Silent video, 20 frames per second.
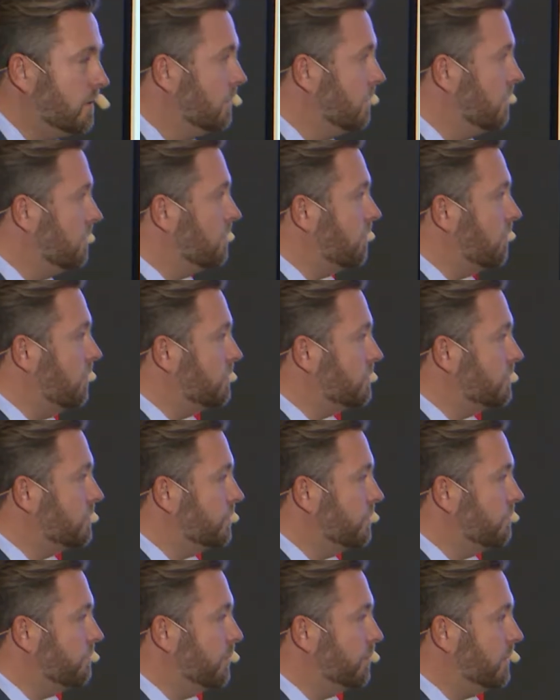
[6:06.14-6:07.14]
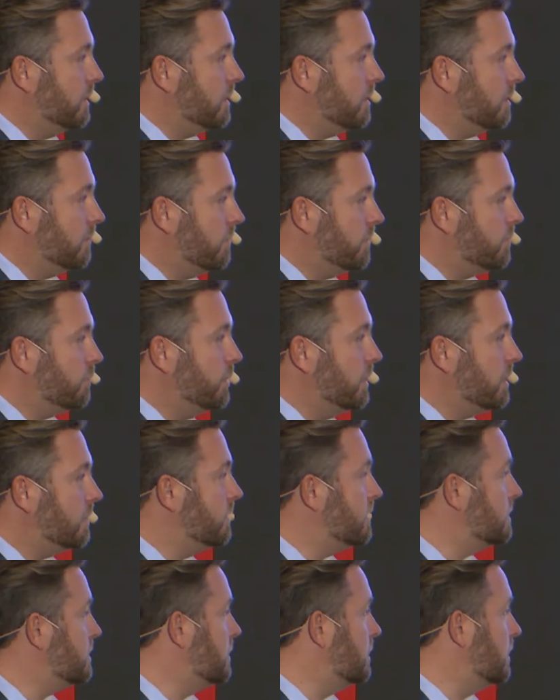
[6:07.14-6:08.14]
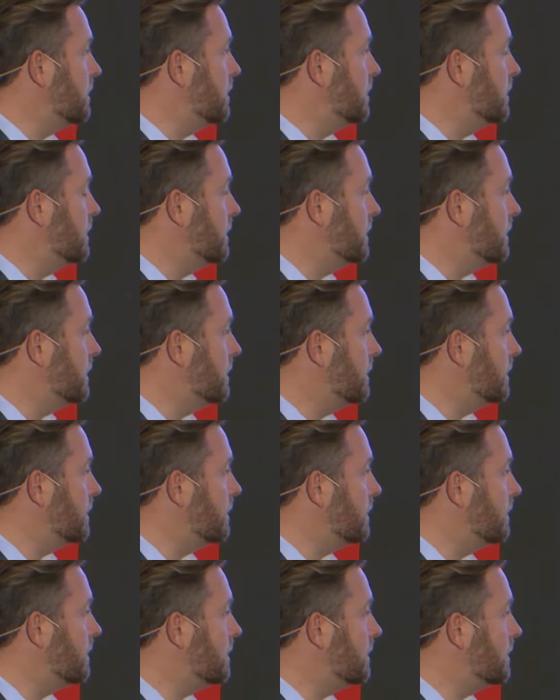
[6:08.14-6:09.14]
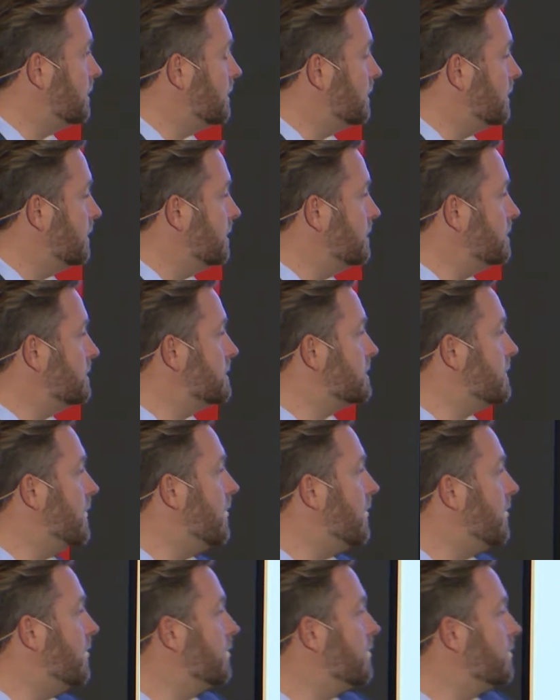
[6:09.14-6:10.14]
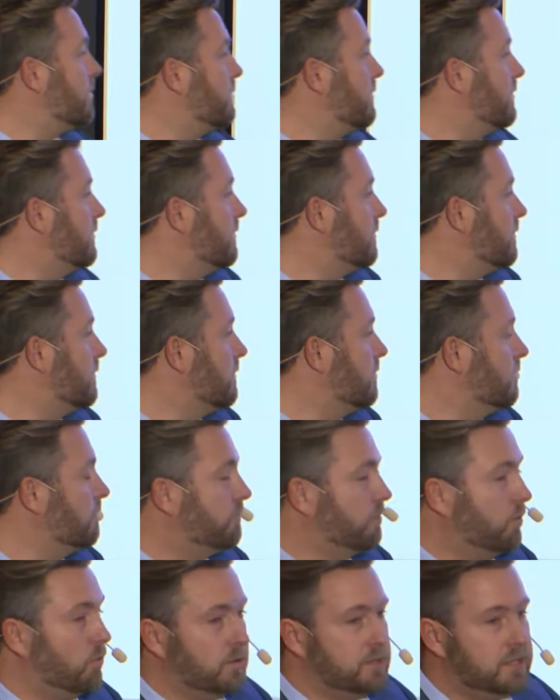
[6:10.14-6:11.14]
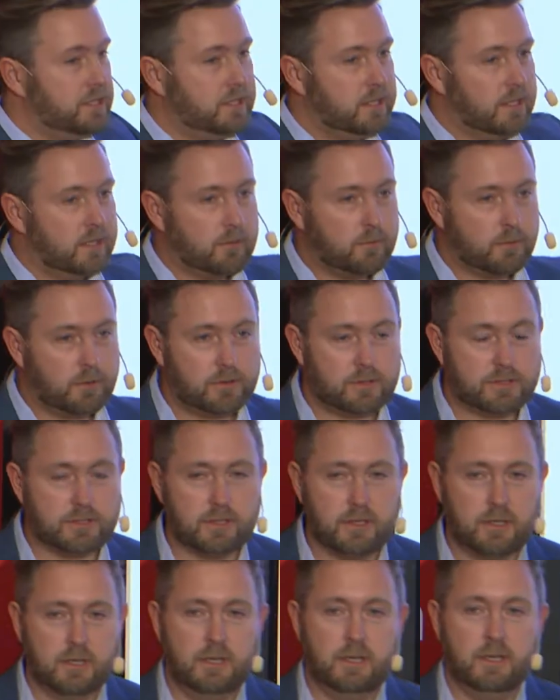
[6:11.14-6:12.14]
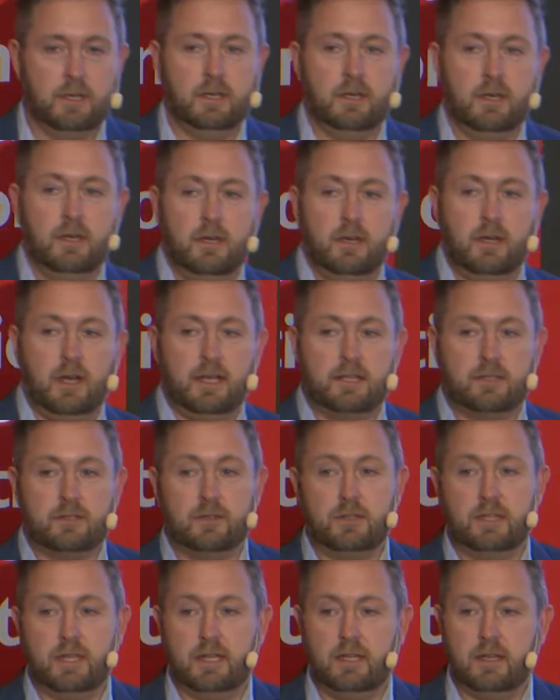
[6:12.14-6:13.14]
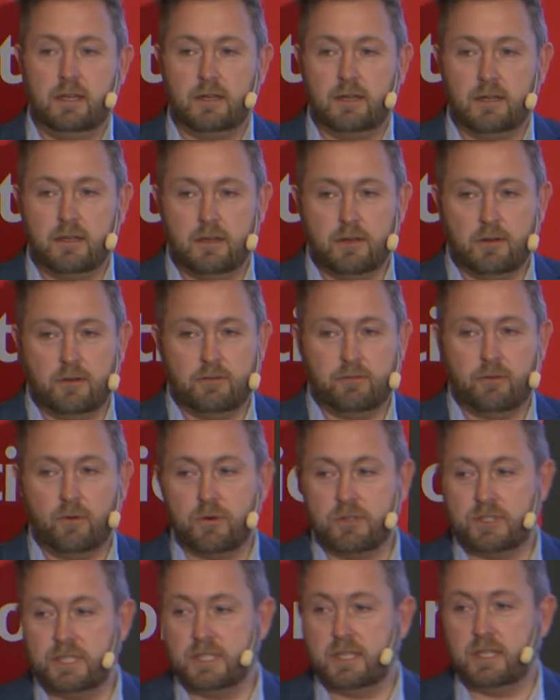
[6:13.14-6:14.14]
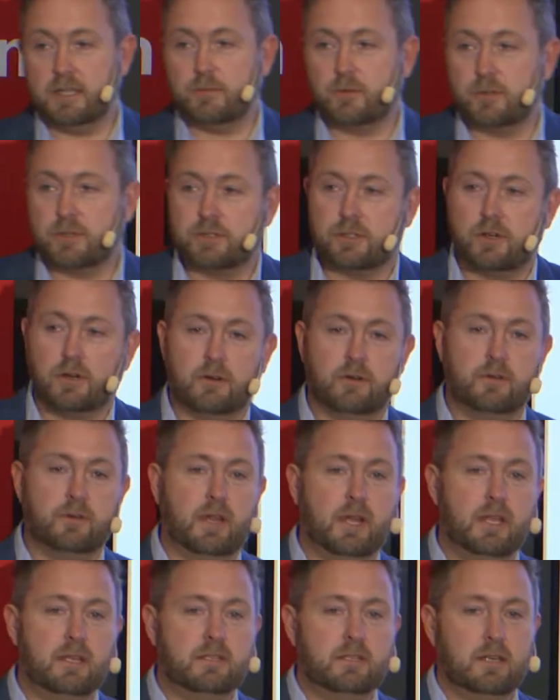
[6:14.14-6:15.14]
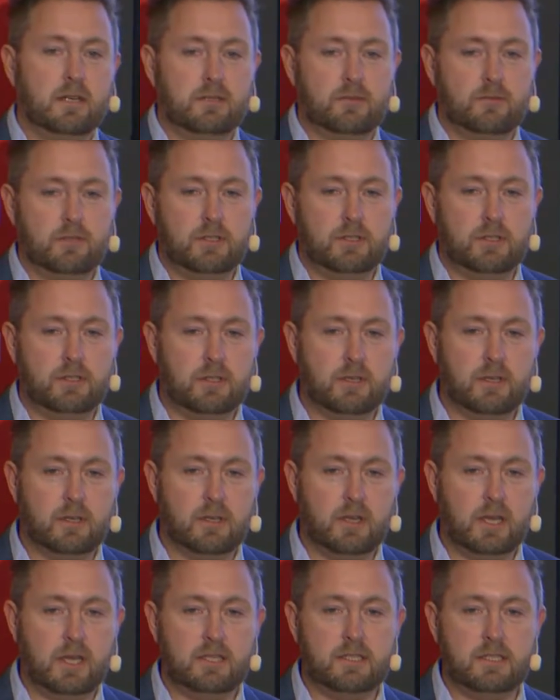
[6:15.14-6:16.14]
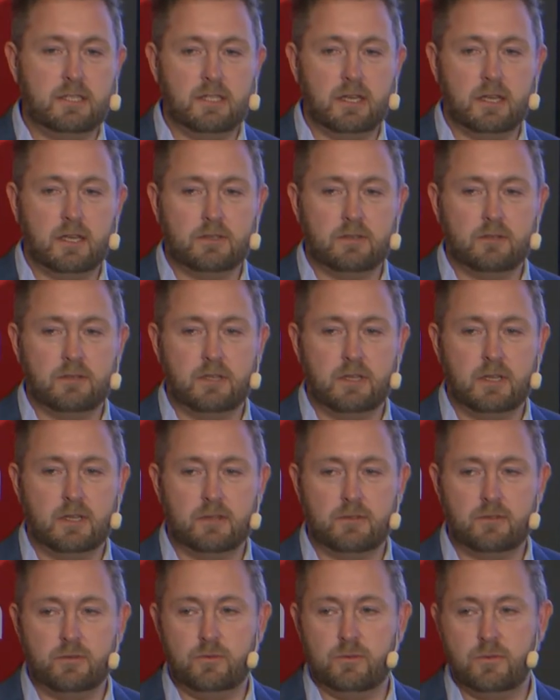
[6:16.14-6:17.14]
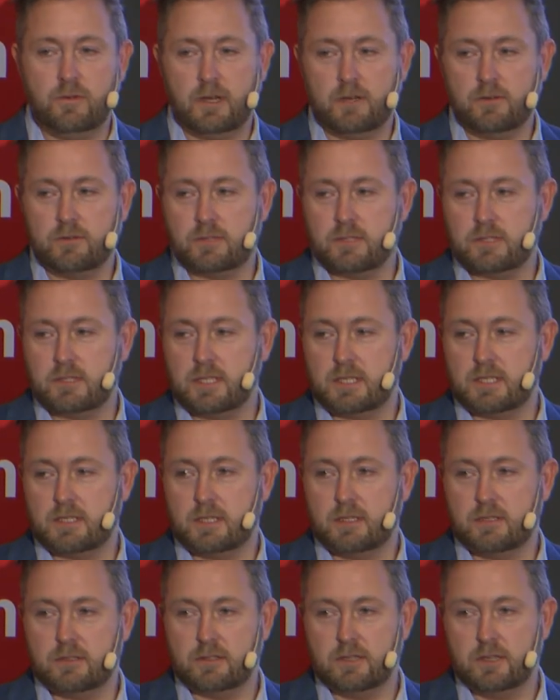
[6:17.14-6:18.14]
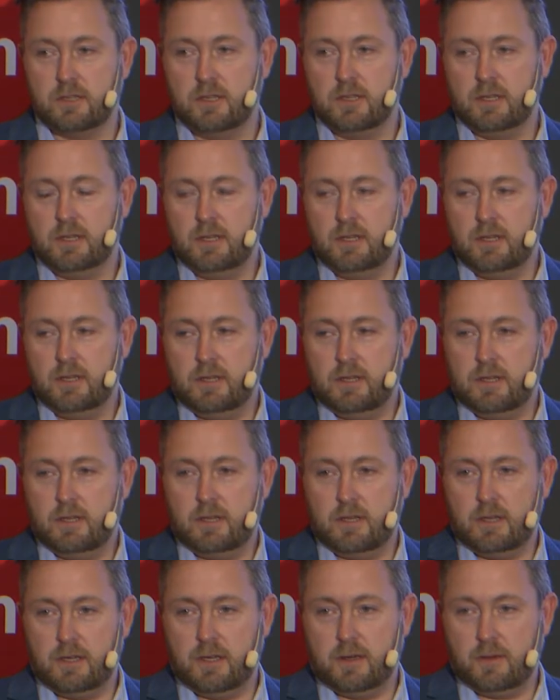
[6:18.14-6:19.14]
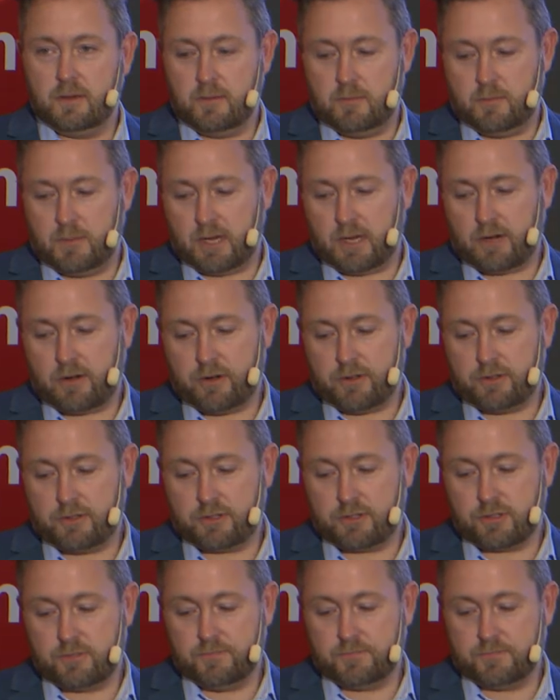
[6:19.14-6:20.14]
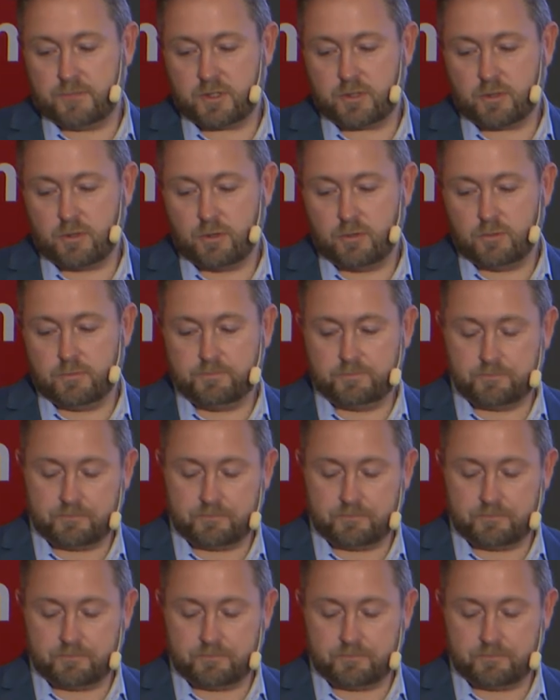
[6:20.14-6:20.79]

for those of you familiar with frequency, uh, this is higher than the 4G networks as today. The 4G networks are on 800, 1800 and 2600 uh, megahertz. So